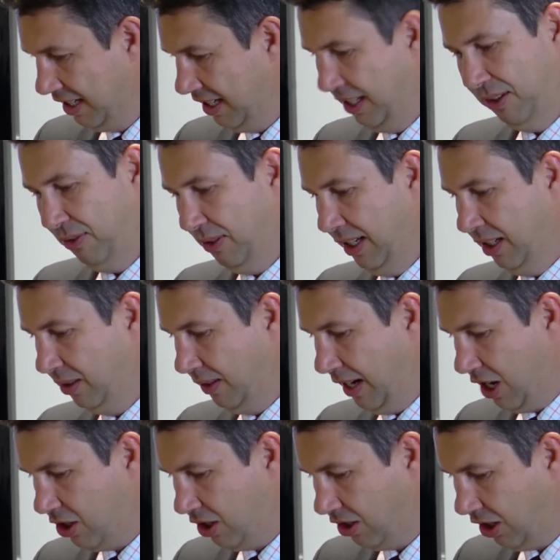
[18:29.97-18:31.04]
in the field of
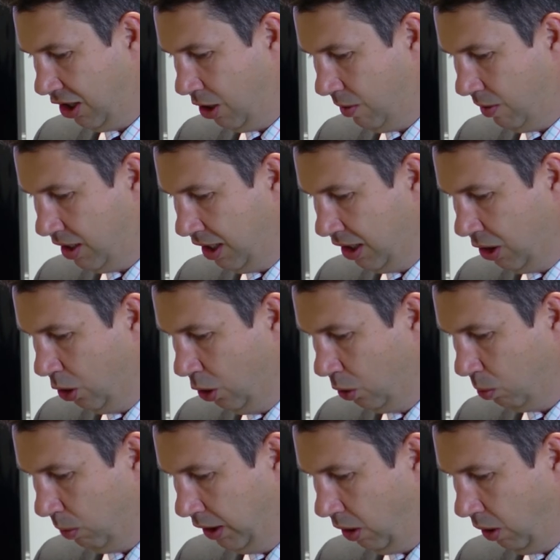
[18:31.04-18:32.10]
national security, a
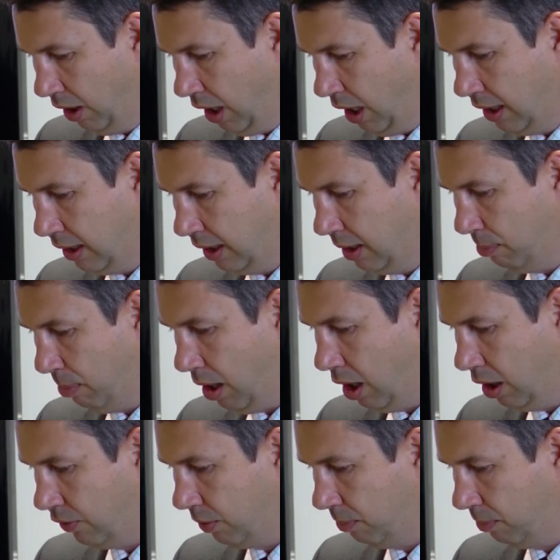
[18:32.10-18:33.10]
court will not likely depart